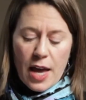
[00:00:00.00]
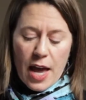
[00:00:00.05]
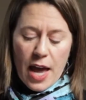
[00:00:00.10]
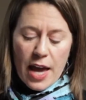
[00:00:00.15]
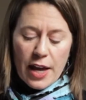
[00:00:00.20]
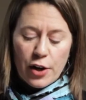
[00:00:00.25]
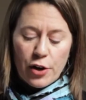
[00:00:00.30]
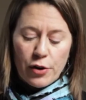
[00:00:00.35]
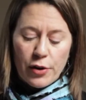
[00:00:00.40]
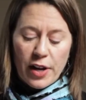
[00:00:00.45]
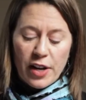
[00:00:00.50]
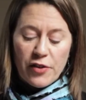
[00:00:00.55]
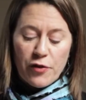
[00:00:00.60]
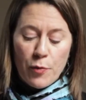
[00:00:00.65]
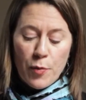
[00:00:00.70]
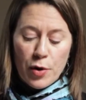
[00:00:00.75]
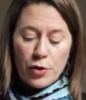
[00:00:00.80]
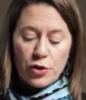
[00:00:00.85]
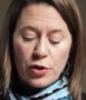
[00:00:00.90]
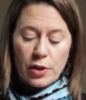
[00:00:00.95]
and creative
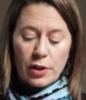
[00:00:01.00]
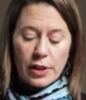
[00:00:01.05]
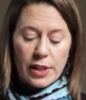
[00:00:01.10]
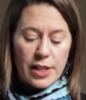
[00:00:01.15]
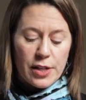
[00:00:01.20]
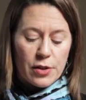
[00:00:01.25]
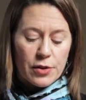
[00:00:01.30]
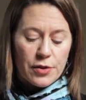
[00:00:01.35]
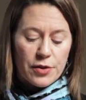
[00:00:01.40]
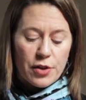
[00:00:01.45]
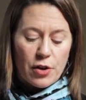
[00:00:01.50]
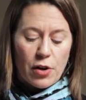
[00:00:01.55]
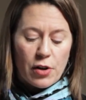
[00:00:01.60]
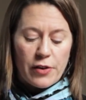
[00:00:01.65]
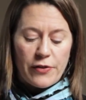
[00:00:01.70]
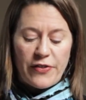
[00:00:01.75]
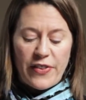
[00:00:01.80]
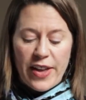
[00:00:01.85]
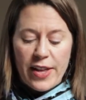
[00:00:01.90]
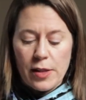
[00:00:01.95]
motion leaders are
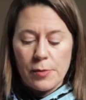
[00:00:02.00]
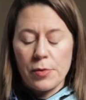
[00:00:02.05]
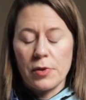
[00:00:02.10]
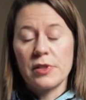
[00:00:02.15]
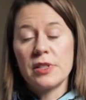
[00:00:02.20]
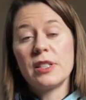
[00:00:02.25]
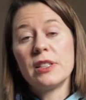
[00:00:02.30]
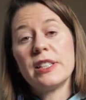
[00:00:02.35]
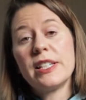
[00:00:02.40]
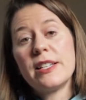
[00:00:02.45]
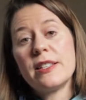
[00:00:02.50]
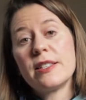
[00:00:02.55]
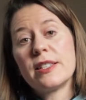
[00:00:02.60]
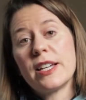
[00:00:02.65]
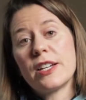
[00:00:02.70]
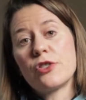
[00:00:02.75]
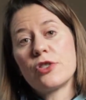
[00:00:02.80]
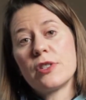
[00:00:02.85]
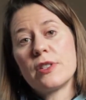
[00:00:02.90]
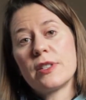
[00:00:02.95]
available to lead
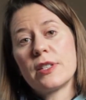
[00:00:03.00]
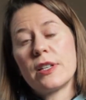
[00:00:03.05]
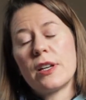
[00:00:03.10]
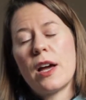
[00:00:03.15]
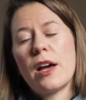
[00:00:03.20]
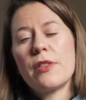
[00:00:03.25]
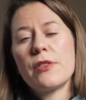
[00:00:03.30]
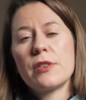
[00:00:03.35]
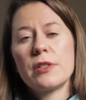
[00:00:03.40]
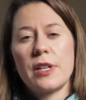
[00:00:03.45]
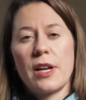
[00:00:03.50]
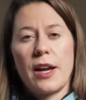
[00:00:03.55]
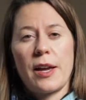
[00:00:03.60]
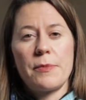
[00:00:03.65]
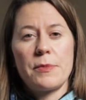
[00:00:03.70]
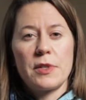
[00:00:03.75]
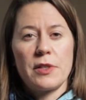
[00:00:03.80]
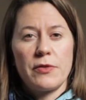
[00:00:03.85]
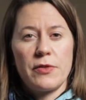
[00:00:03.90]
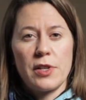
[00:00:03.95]
sessions at other
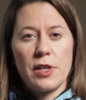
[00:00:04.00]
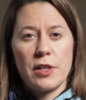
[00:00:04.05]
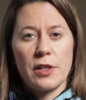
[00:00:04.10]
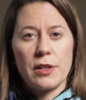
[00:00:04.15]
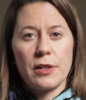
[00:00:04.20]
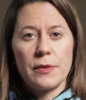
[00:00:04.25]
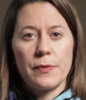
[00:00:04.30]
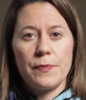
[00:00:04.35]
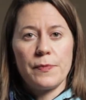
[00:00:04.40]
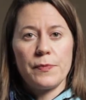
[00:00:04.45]
times of year.